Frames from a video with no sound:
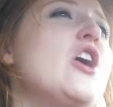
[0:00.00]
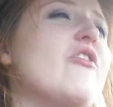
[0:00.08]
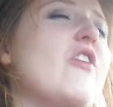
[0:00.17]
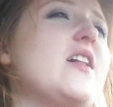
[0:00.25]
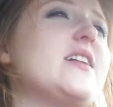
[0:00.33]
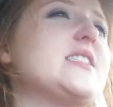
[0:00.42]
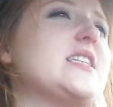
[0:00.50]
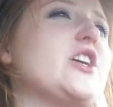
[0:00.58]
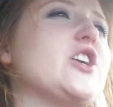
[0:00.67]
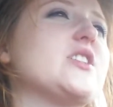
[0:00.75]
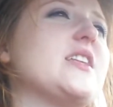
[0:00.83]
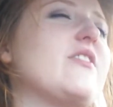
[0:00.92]

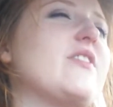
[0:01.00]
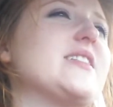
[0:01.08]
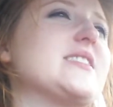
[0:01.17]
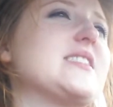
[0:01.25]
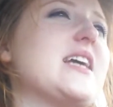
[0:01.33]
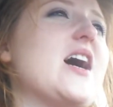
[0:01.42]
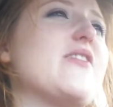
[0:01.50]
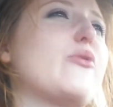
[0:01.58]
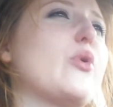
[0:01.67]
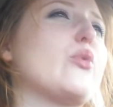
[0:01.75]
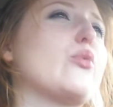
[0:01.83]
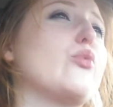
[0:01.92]
volunteers and event staff
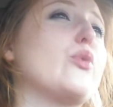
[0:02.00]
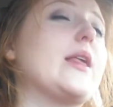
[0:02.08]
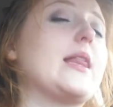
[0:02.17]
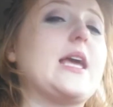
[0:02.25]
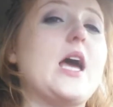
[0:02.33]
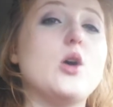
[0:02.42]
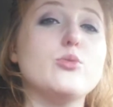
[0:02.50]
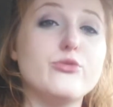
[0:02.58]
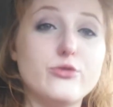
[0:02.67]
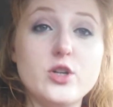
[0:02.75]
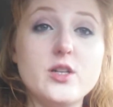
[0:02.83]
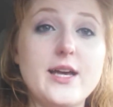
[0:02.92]
were really
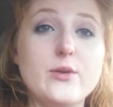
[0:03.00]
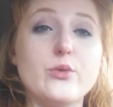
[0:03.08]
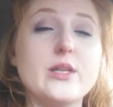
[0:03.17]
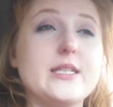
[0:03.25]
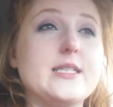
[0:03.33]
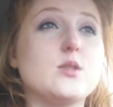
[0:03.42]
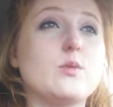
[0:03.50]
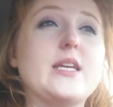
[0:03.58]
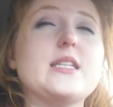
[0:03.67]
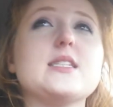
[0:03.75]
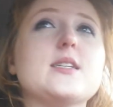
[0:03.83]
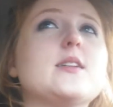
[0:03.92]
helpful and really
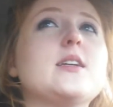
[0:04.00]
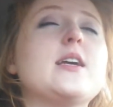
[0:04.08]
sweet